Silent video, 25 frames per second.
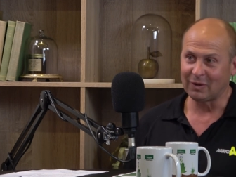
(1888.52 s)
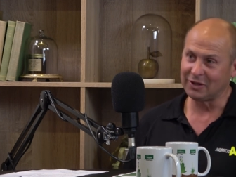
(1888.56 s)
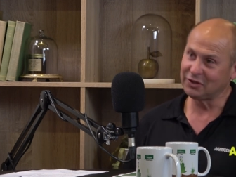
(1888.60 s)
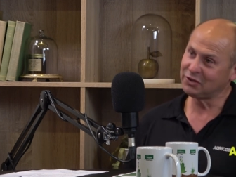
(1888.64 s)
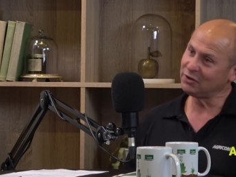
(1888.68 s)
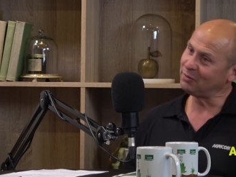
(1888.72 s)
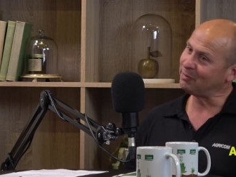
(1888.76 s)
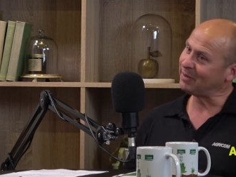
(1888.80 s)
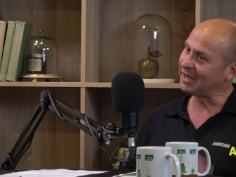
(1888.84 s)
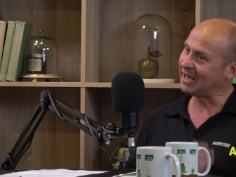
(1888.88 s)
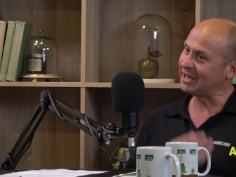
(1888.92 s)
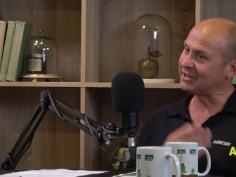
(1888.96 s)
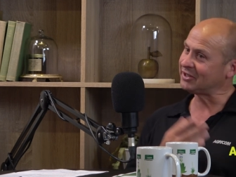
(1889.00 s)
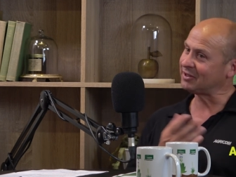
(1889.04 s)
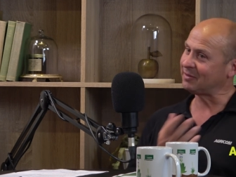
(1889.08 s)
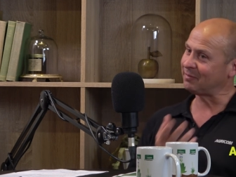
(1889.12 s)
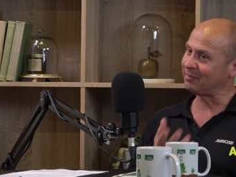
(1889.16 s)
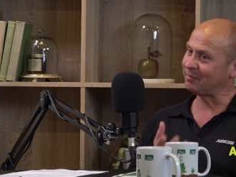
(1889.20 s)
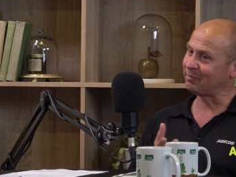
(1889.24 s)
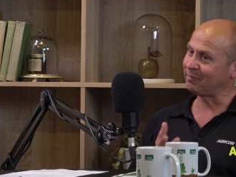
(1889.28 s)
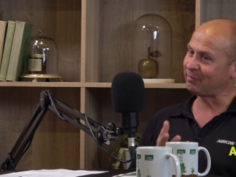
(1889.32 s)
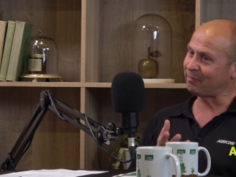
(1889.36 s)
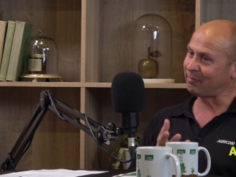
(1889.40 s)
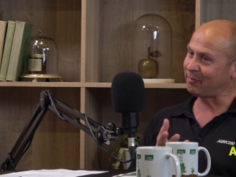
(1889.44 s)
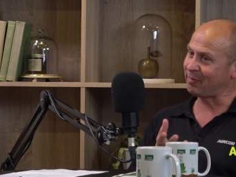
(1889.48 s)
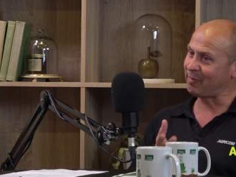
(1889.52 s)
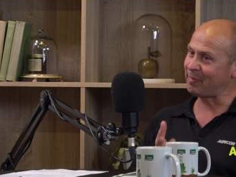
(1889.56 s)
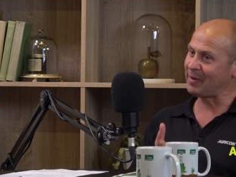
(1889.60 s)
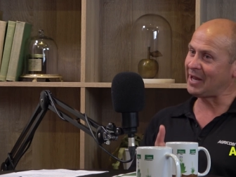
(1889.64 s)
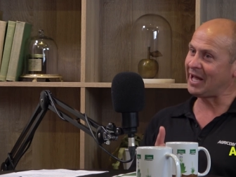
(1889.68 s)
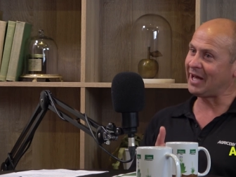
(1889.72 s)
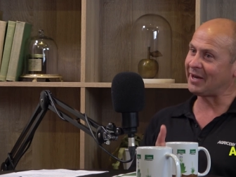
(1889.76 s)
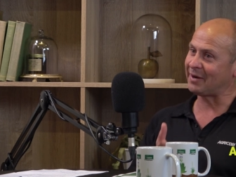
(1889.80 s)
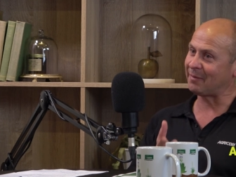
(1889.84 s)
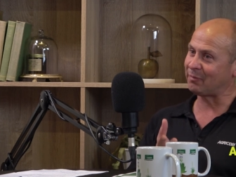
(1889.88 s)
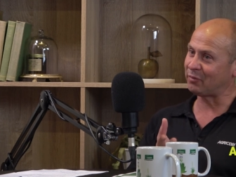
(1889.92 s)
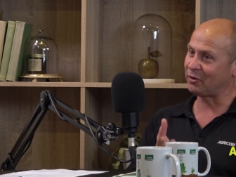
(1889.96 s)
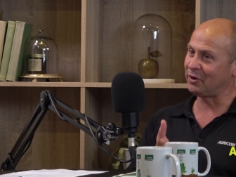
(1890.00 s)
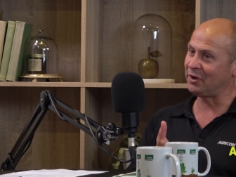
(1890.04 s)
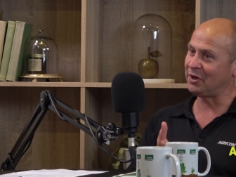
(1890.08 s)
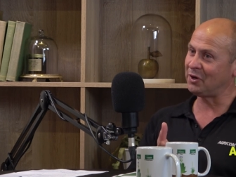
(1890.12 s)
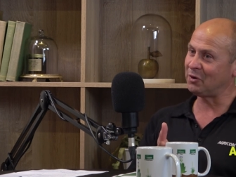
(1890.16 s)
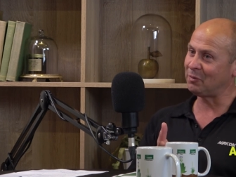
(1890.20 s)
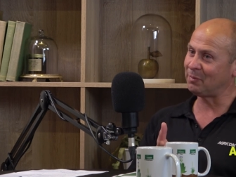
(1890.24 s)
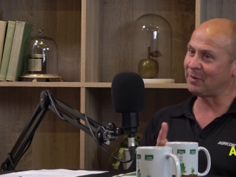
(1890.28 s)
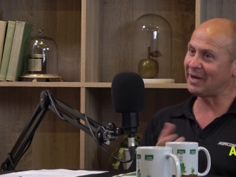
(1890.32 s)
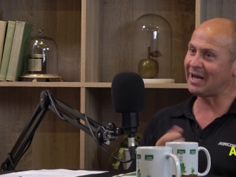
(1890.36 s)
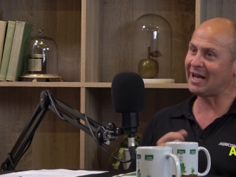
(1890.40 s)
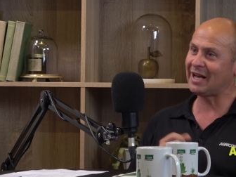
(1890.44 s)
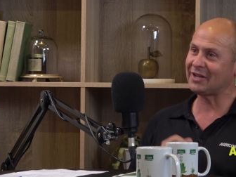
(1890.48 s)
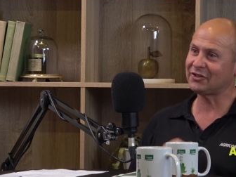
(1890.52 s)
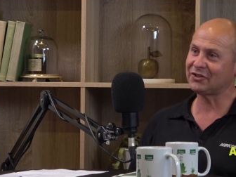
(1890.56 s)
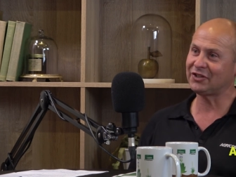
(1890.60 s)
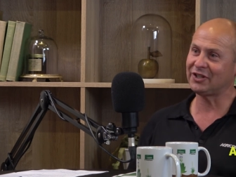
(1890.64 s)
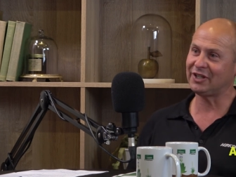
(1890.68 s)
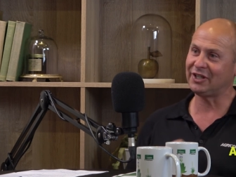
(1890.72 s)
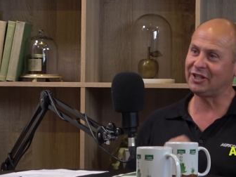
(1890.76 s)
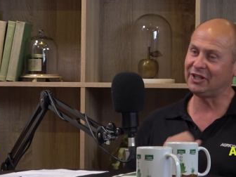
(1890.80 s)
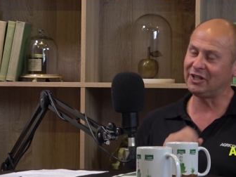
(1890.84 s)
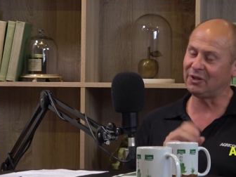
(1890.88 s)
once you plant a perennial pasture,